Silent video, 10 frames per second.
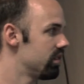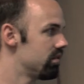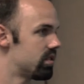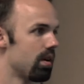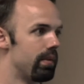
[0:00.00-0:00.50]

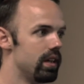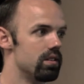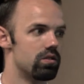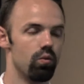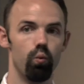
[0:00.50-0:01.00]

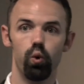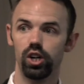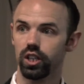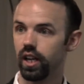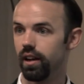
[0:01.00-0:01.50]
Somebody's
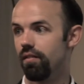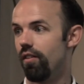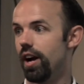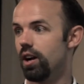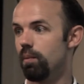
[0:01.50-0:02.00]
work
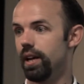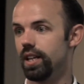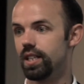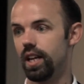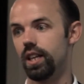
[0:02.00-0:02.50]

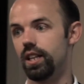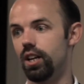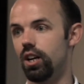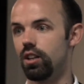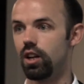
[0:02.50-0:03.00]
environment and
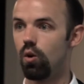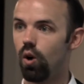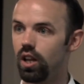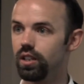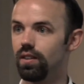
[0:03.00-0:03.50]
the
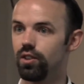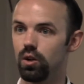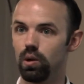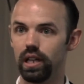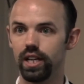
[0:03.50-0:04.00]
quality of their
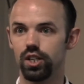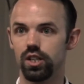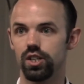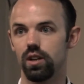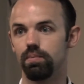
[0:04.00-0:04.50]

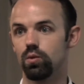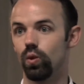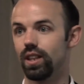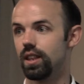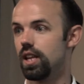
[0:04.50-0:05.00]
relationships
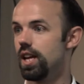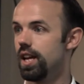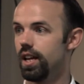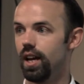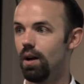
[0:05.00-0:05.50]
with
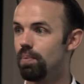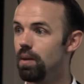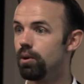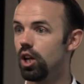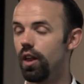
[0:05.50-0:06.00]

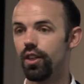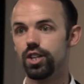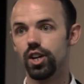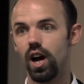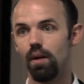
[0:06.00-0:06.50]
people on the
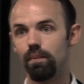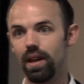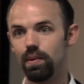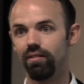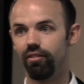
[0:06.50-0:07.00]
job may
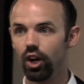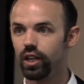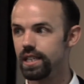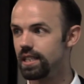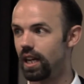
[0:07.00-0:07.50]
be
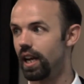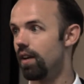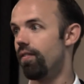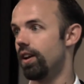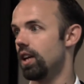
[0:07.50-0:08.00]
very
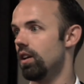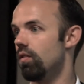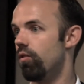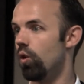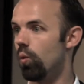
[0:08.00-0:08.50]
significant
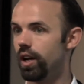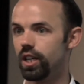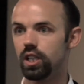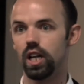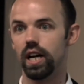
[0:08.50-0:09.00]
for one
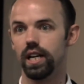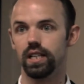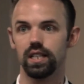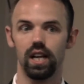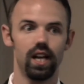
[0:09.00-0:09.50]

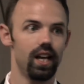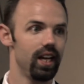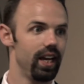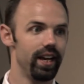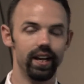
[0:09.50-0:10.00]
client.
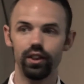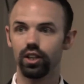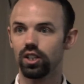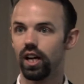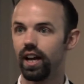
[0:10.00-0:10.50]
And another
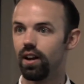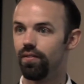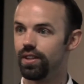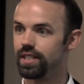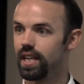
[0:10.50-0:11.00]
client of
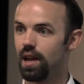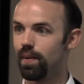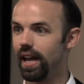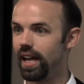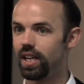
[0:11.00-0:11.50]
the same
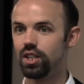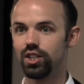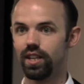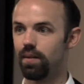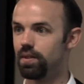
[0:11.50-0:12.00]
age,
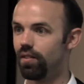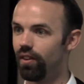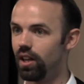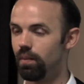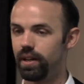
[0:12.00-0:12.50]
same
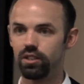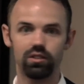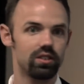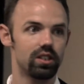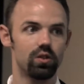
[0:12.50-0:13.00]
developmental
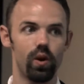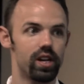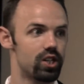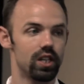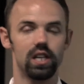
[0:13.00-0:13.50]

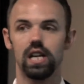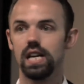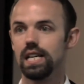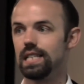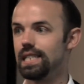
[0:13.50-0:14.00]
situation,
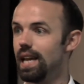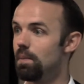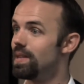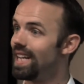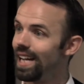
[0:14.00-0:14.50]

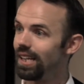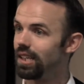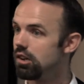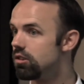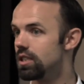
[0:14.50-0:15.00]
same
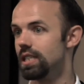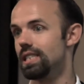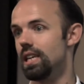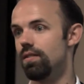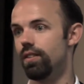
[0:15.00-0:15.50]
diagnosis
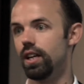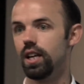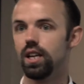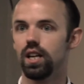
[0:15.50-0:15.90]
even,